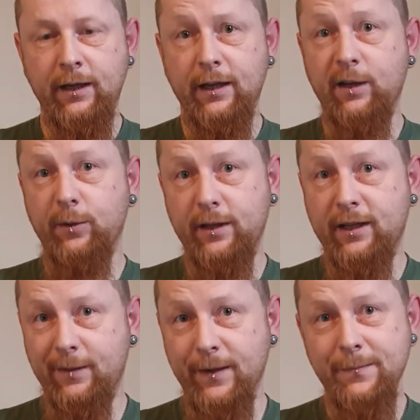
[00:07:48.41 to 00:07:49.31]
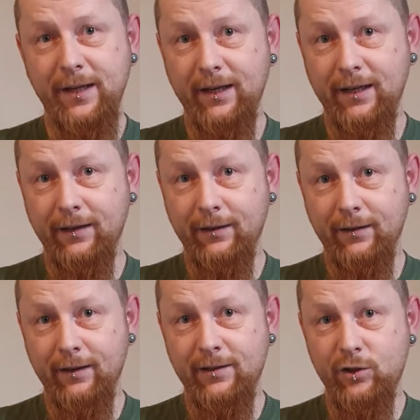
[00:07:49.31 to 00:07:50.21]
I would tie my main line
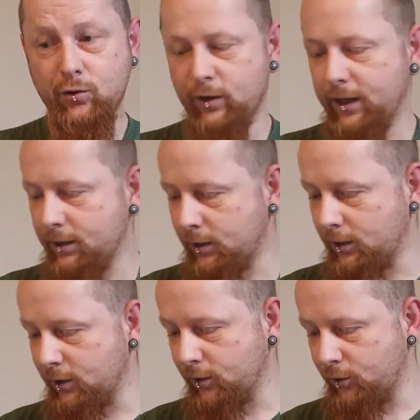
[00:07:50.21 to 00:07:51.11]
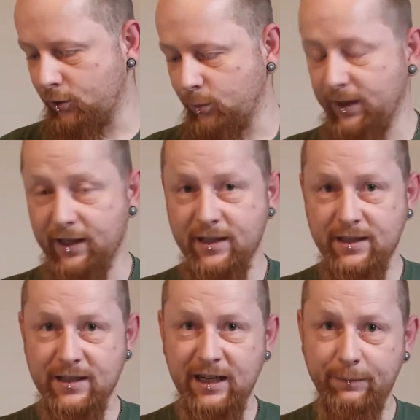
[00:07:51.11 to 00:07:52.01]
straight onto a
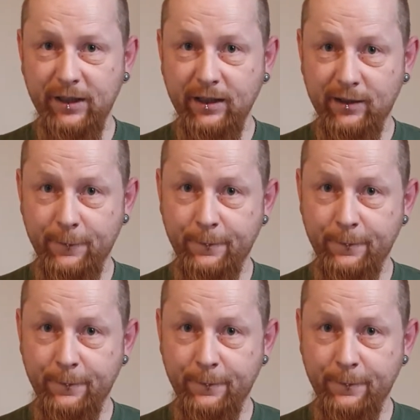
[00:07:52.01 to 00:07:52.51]
snap link.